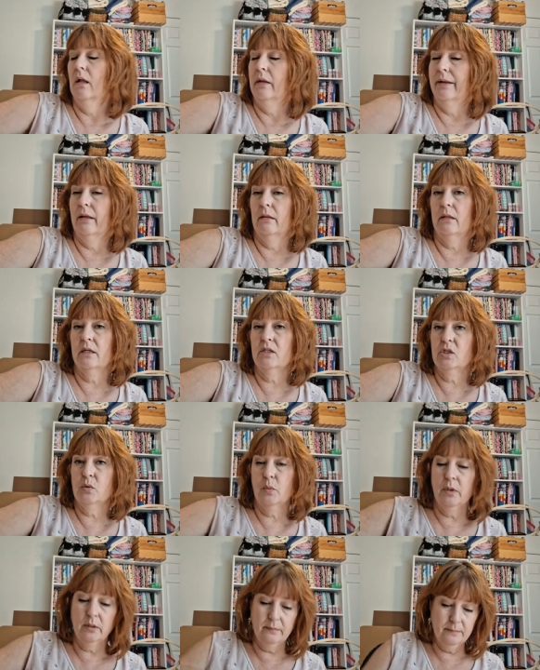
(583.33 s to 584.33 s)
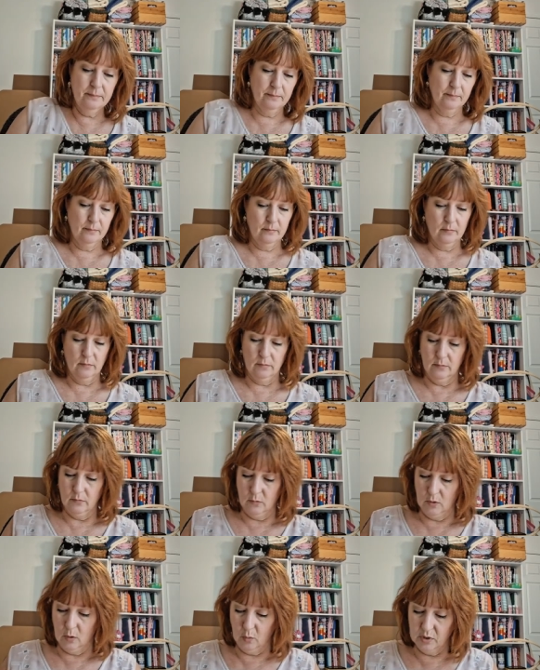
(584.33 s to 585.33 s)
Now this one
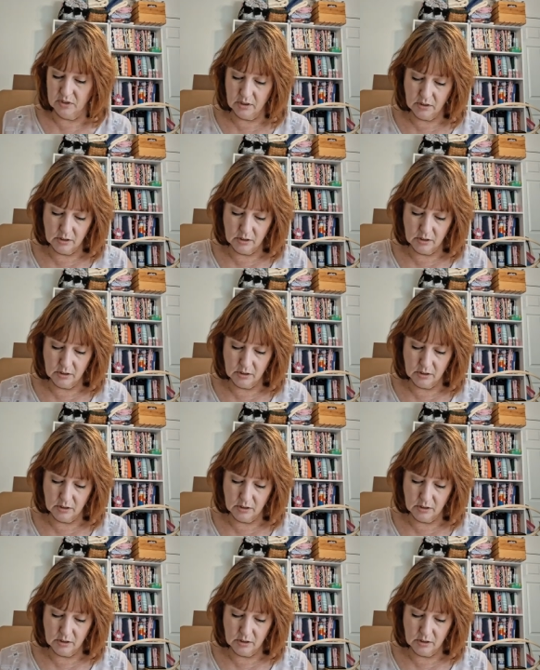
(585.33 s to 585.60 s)
was a